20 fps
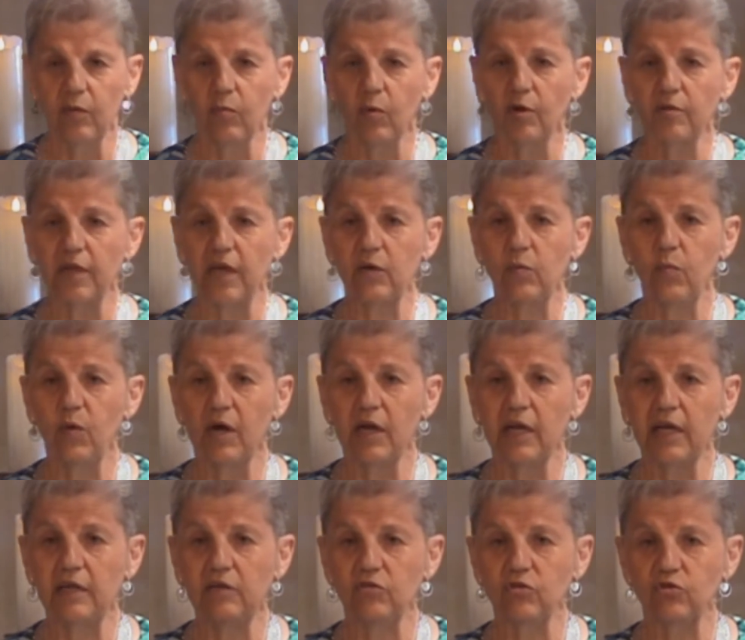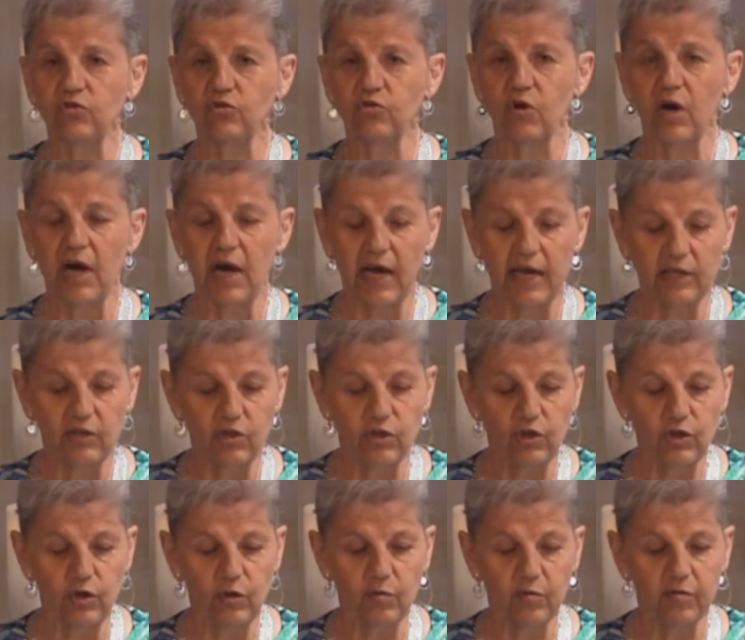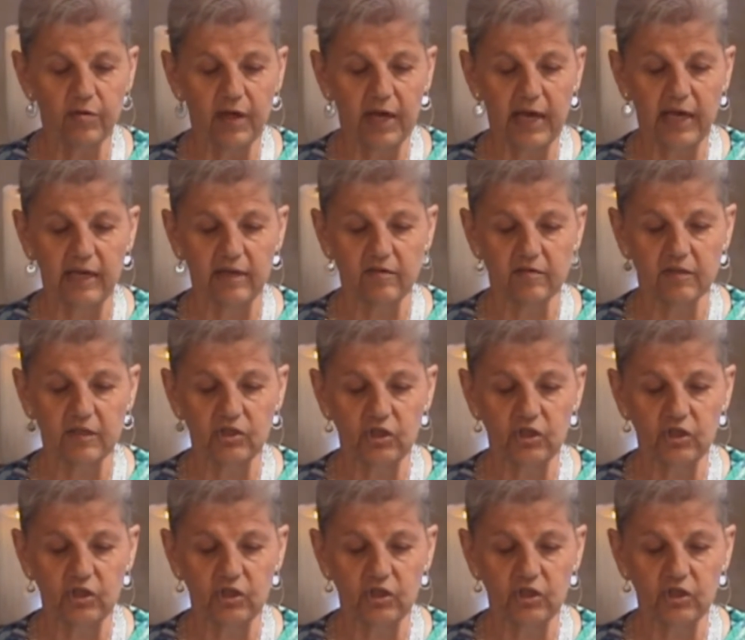Were they willing to try new things